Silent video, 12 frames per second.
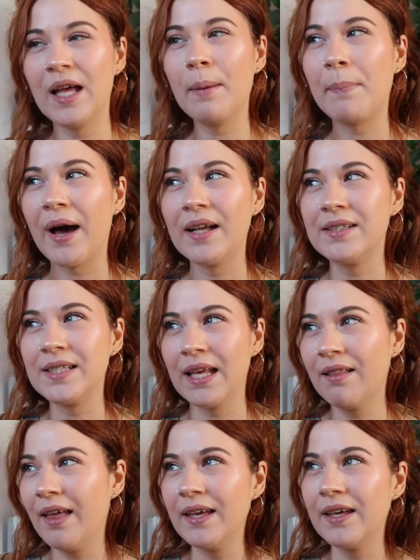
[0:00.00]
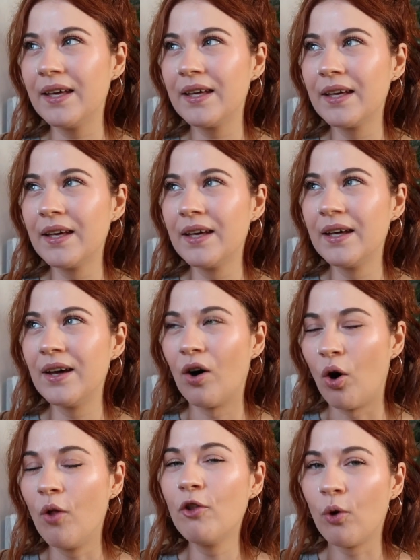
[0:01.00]
it but I'd say like
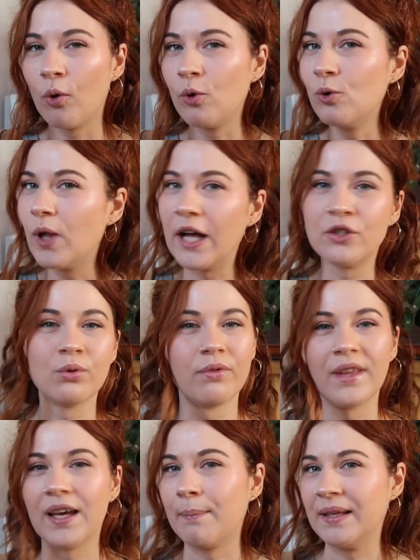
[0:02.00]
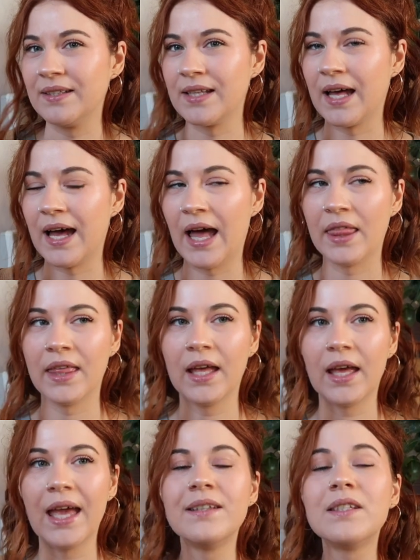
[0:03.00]
on the whole, I don't think I miss that. I
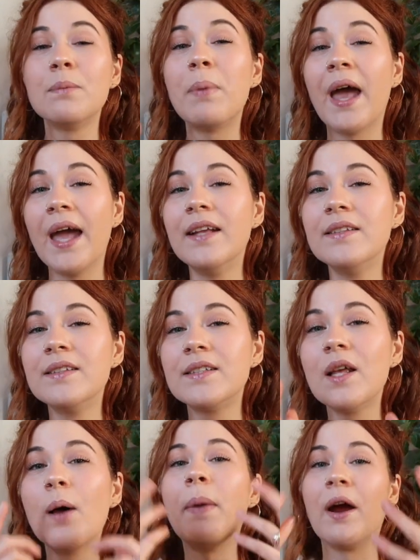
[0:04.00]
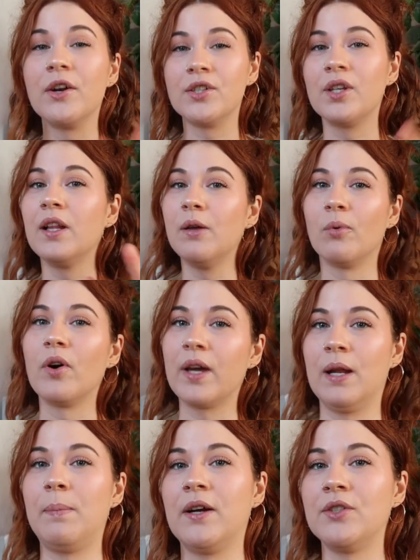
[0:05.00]
think it depends personally what
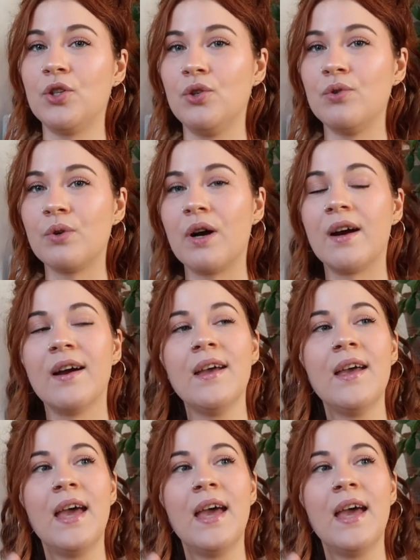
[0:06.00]
kind of person you are.